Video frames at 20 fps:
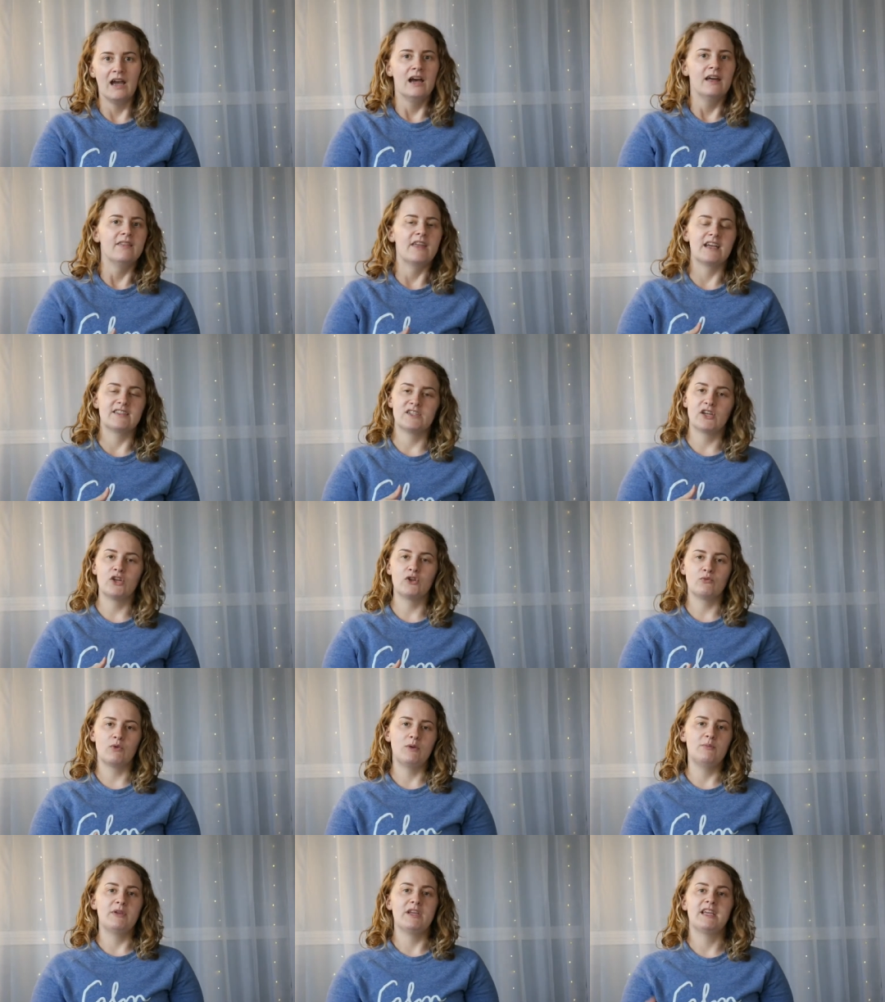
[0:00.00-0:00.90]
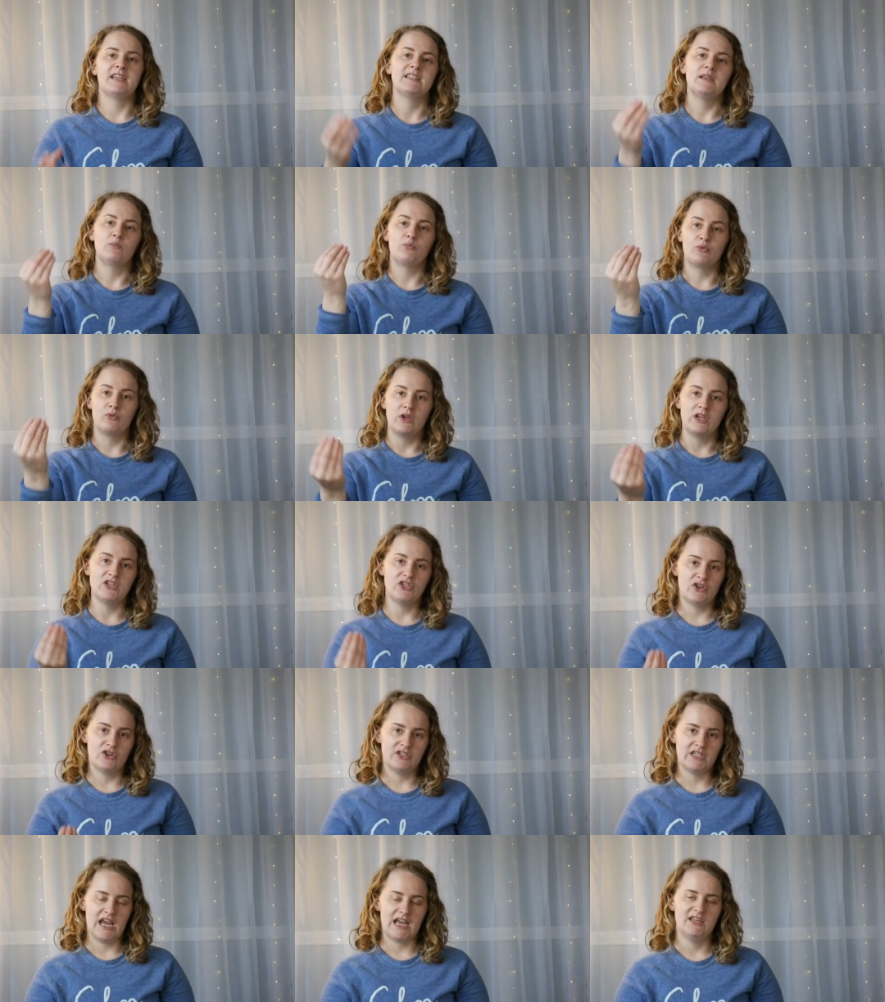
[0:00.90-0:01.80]
That's a good one because it brings
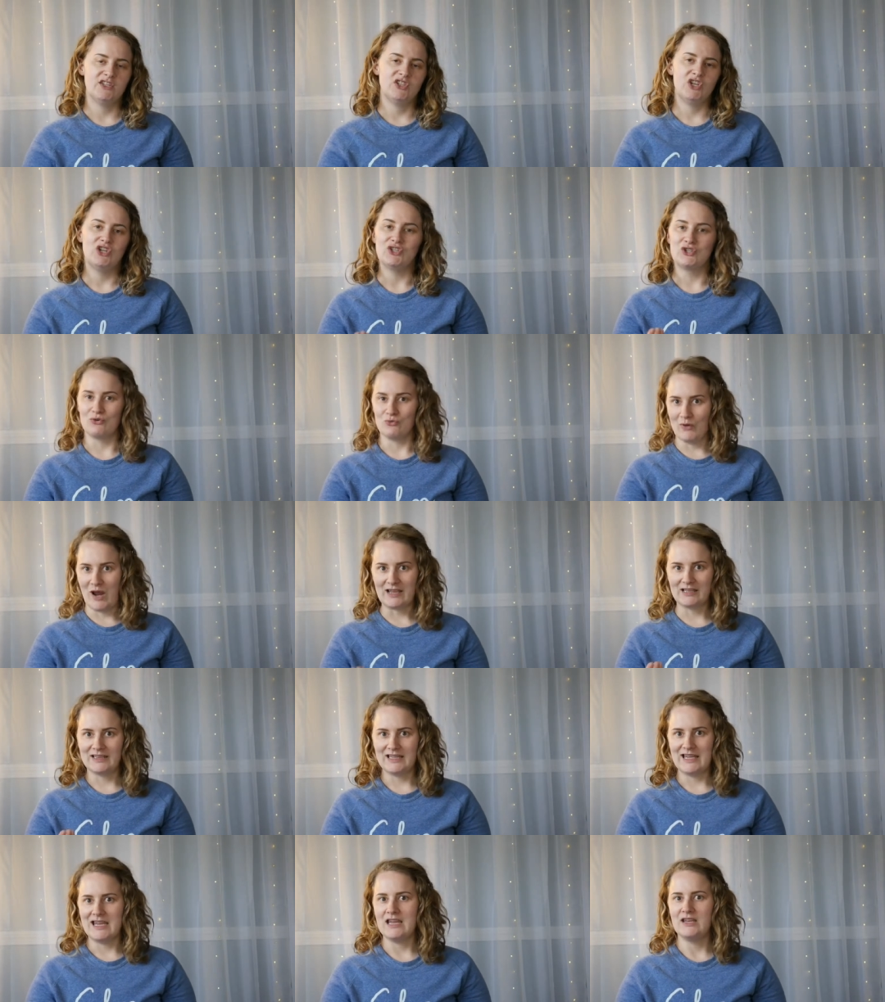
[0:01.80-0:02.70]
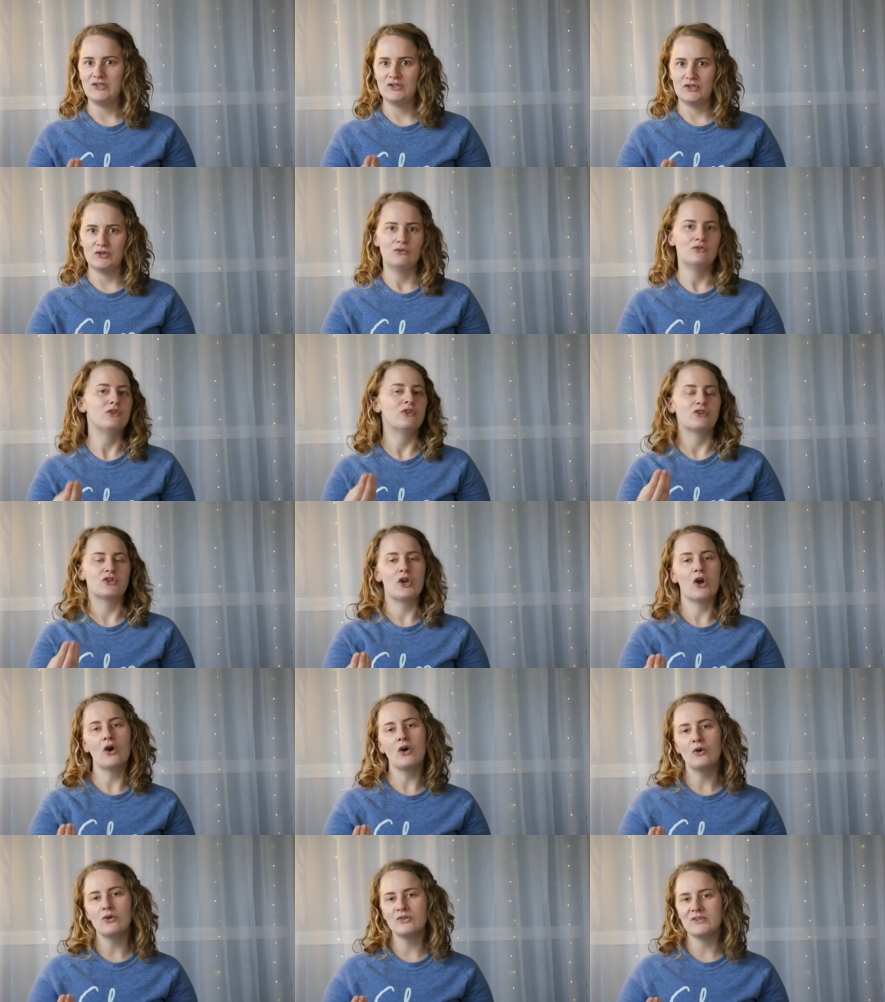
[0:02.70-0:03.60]
your attention directly into your
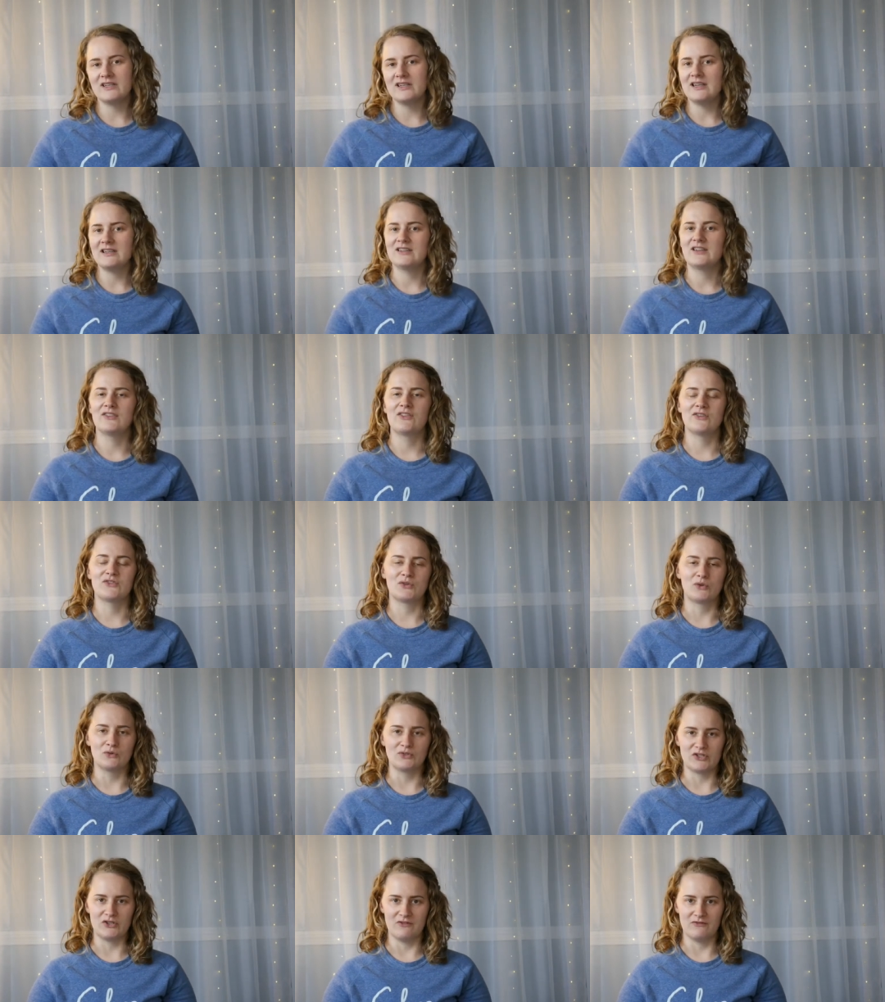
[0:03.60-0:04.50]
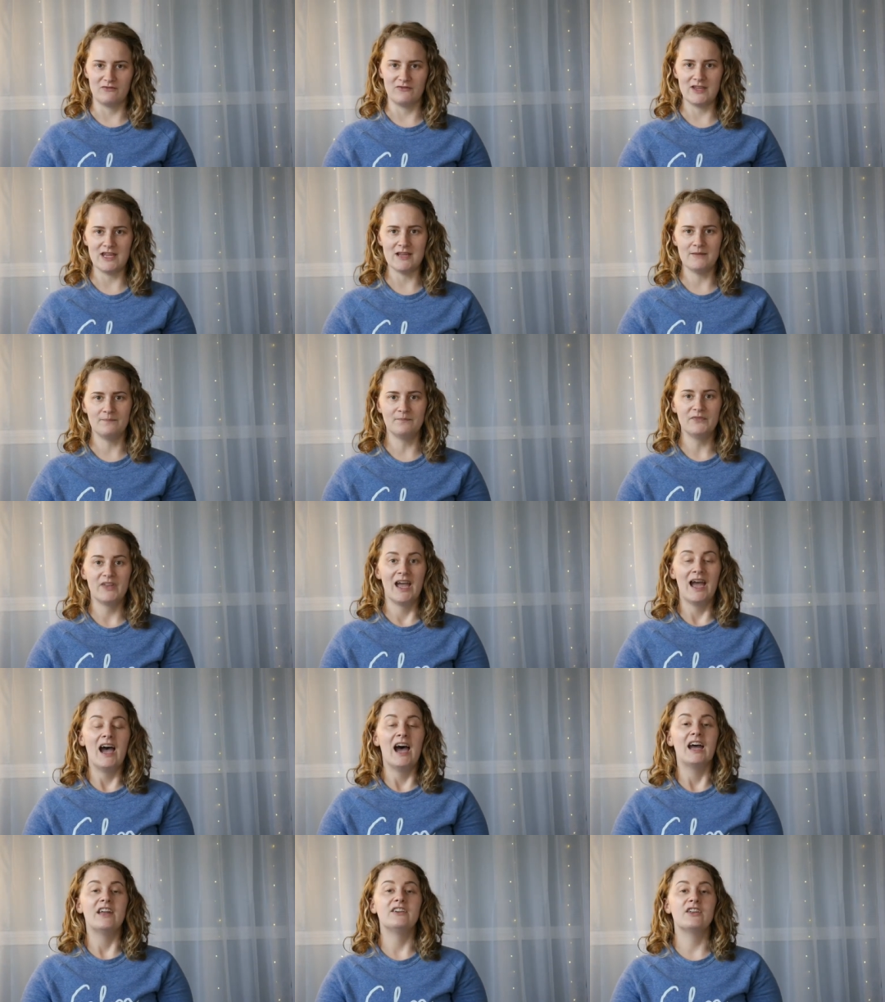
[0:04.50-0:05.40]
toes and into the soles of your feet.
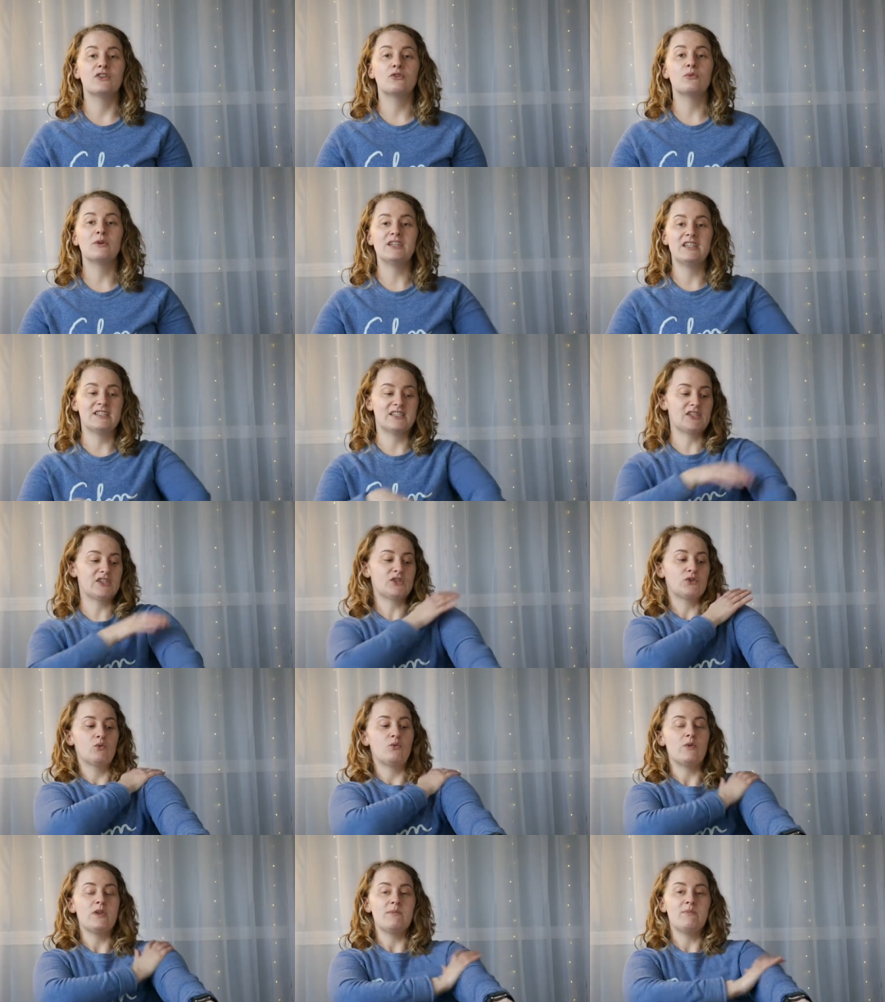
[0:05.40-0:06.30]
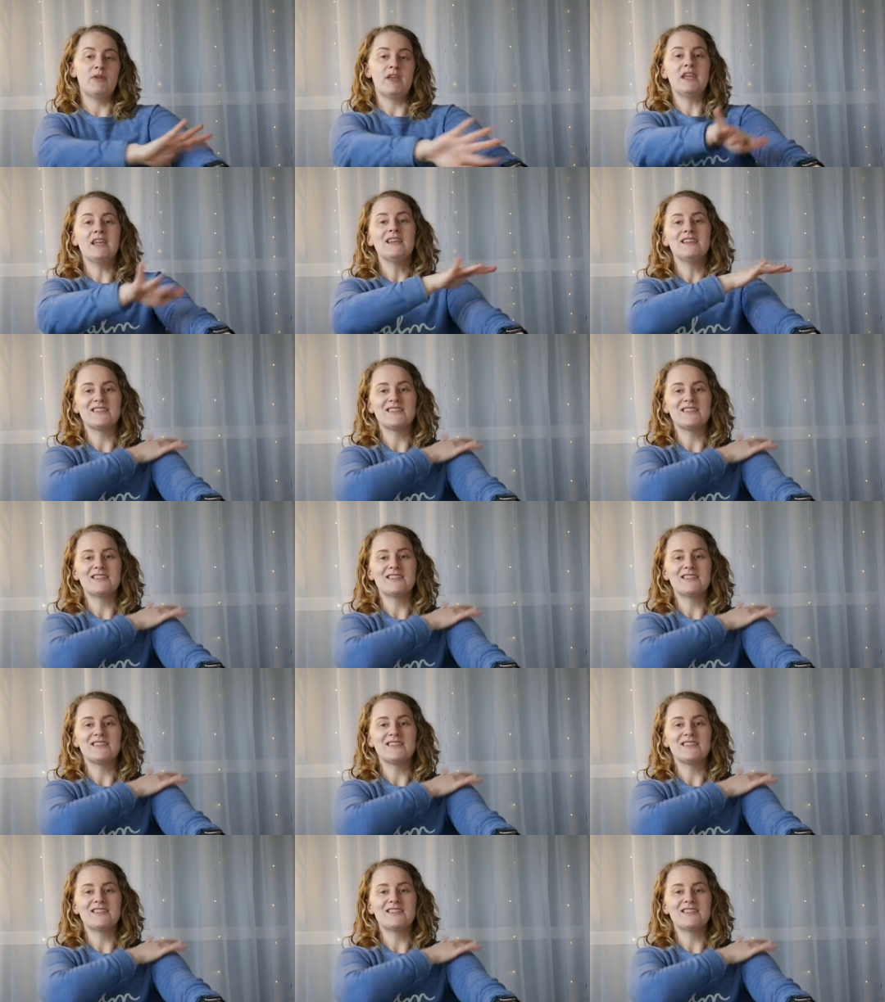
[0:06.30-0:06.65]
Another one is sweeping,